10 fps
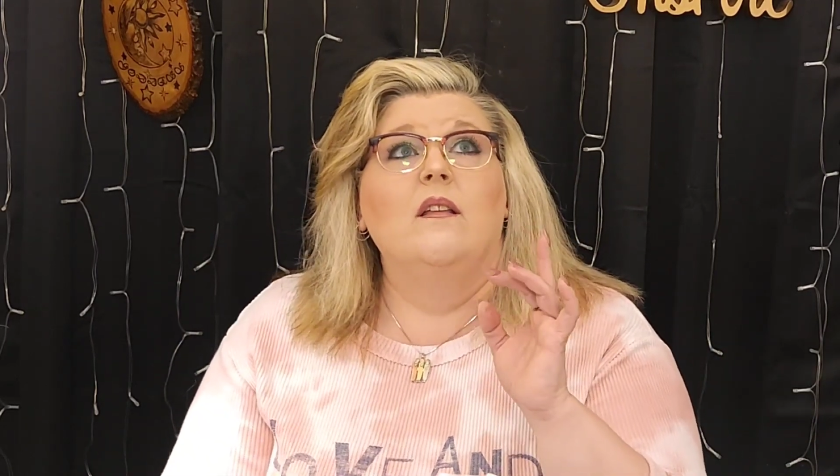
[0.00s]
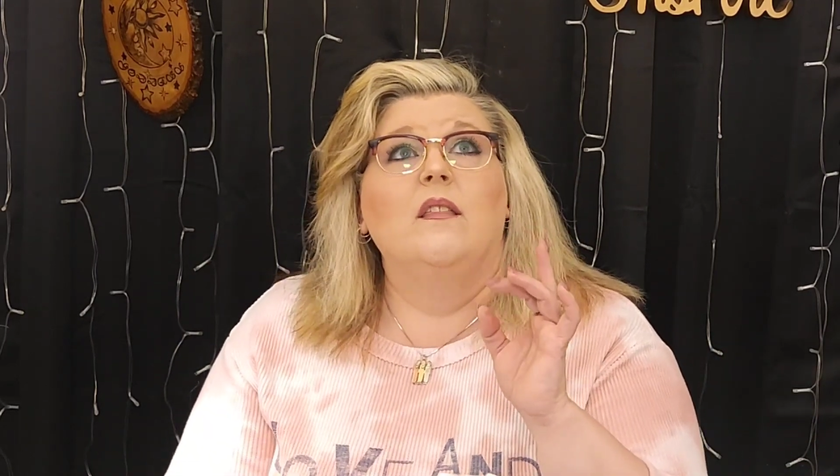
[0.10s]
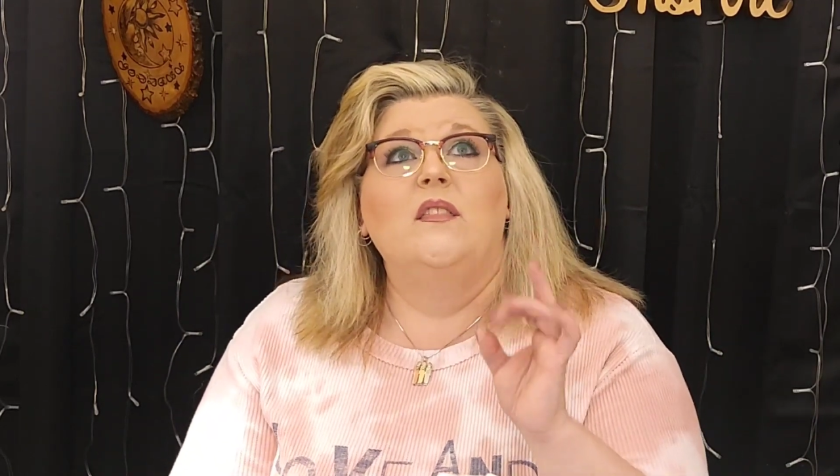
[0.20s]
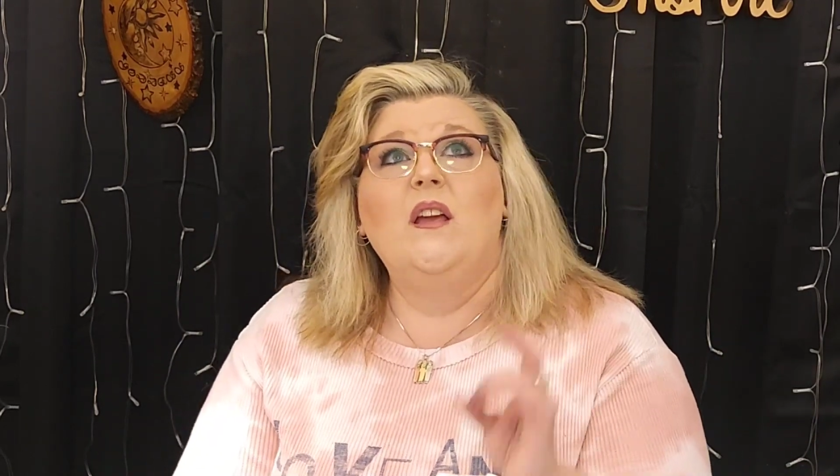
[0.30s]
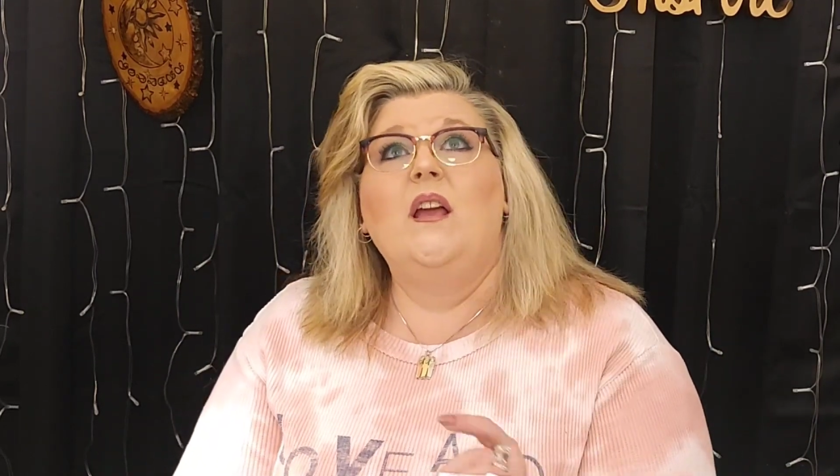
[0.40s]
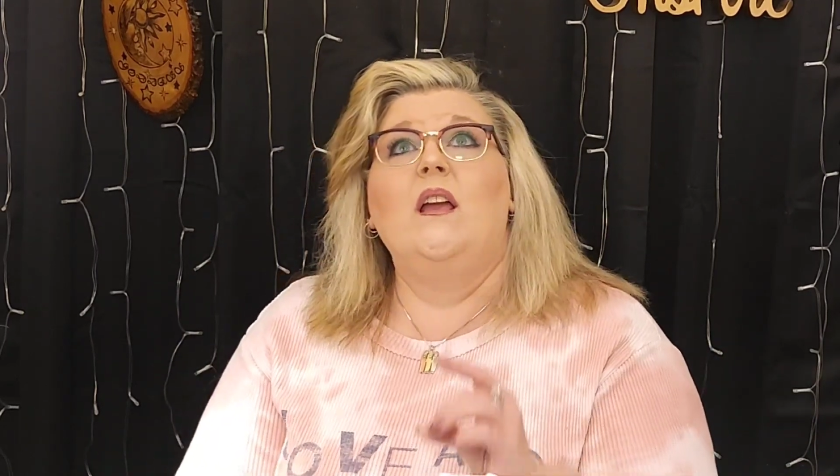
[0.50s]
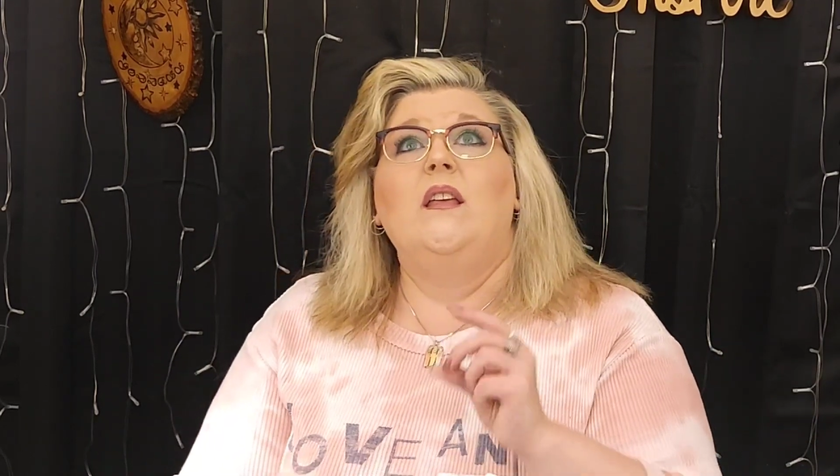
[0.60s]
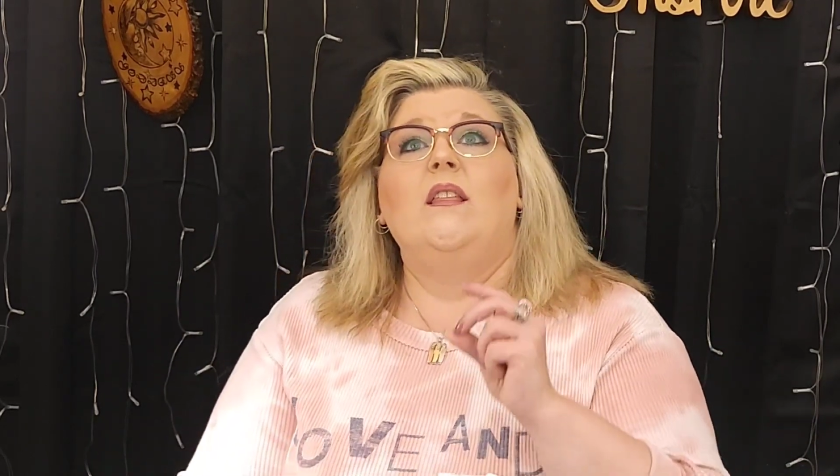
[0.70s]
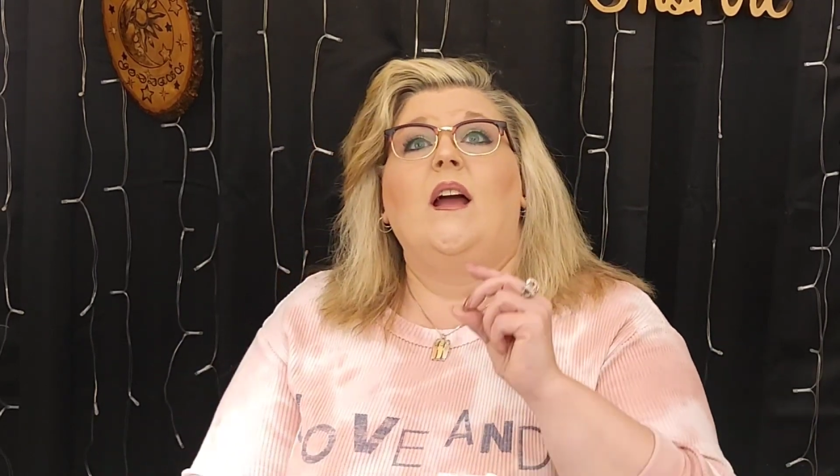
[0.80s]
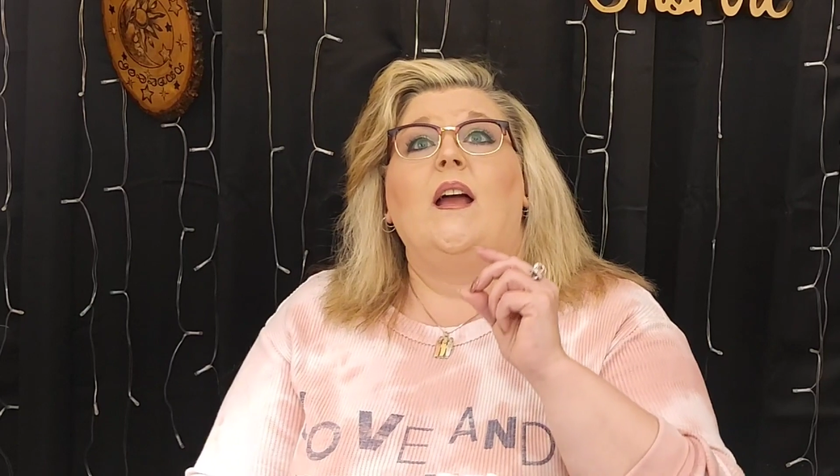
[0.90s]

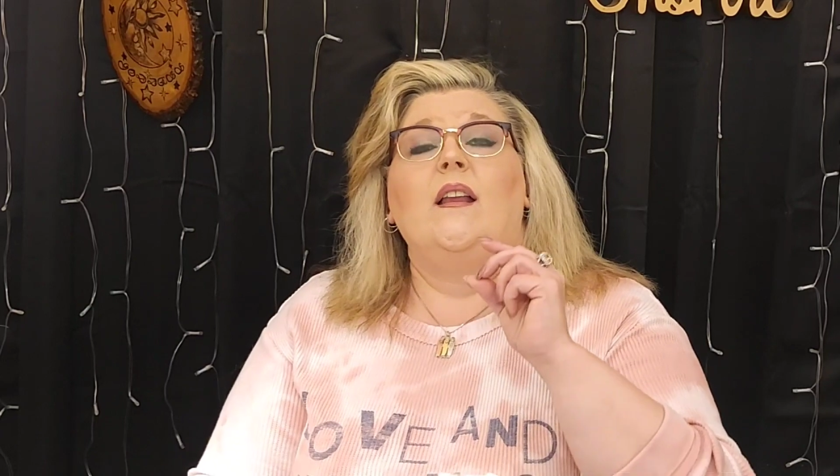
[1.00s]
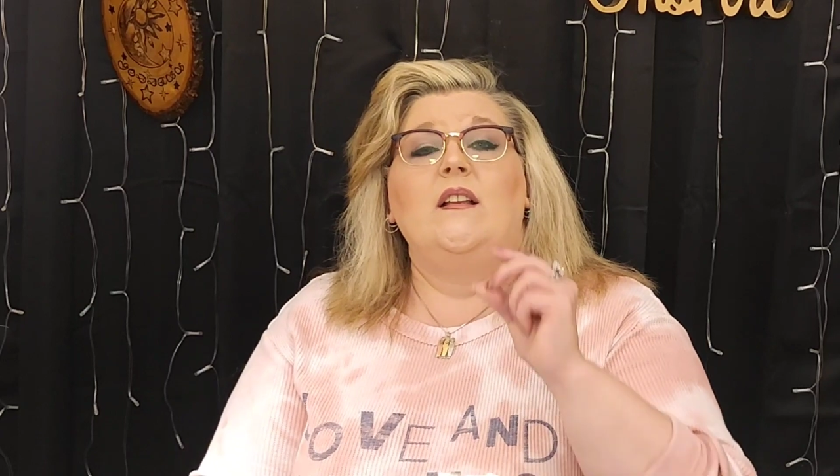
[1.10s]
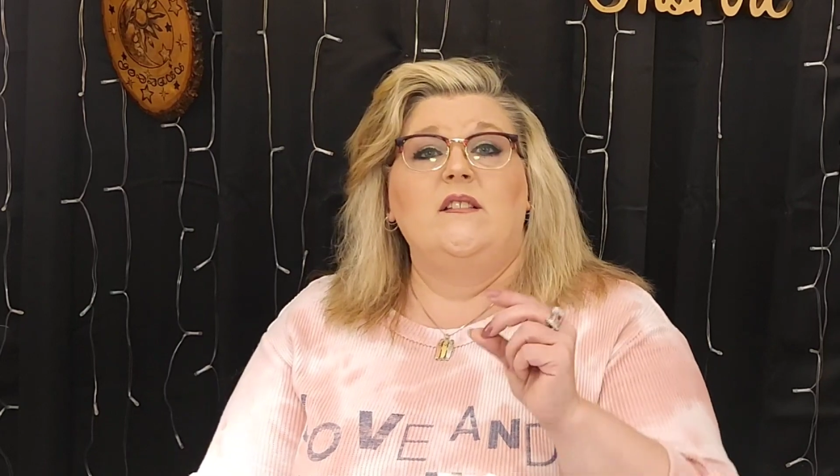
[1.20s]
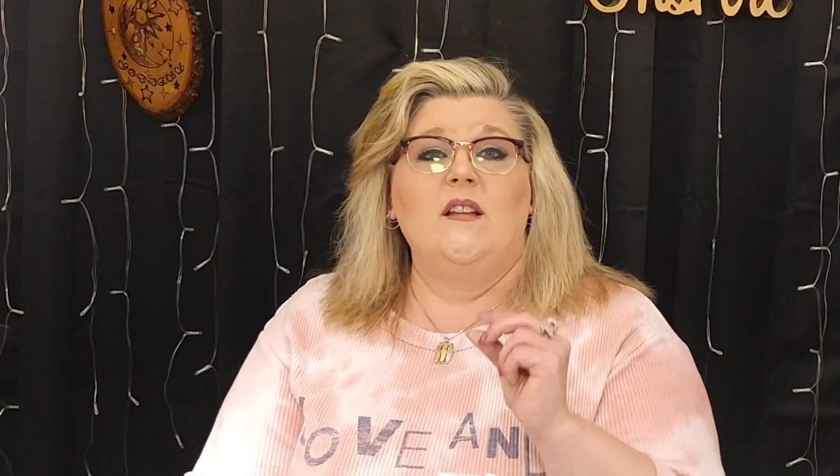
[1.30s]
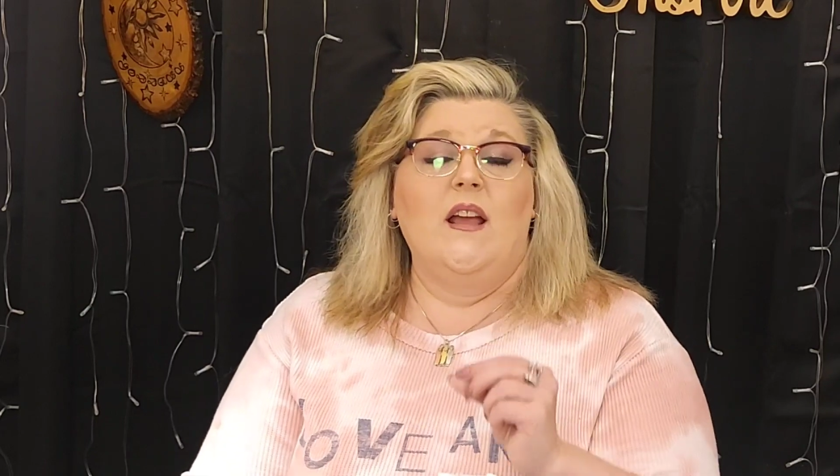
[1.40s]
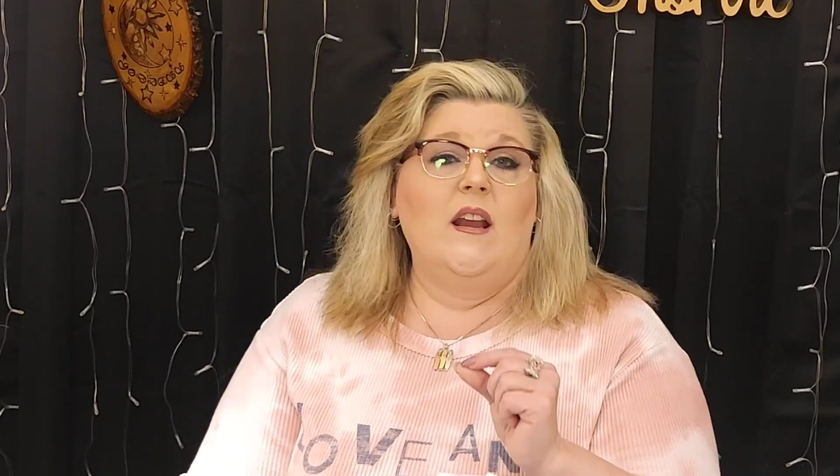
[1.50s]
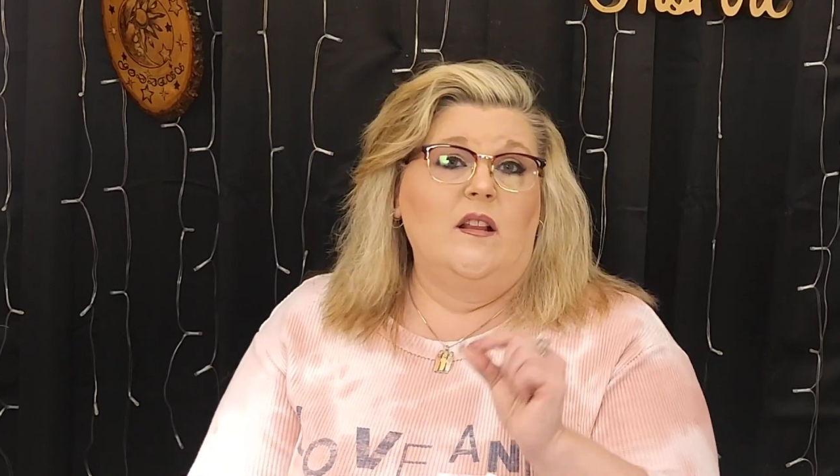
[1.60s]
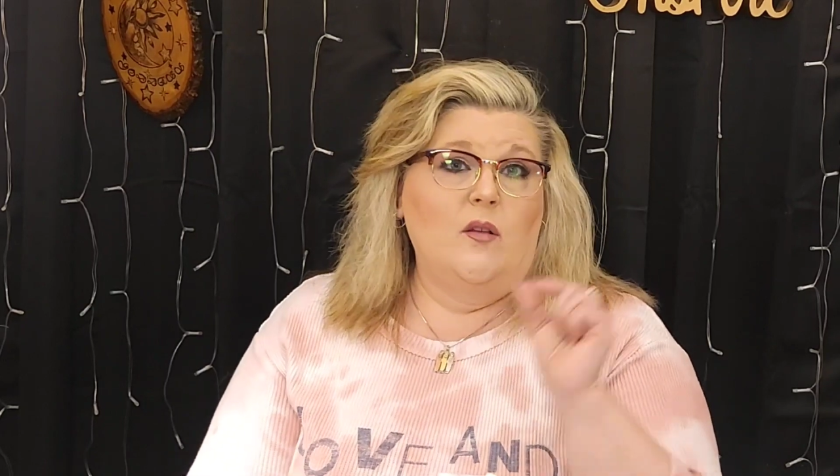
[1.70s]
thing that instigated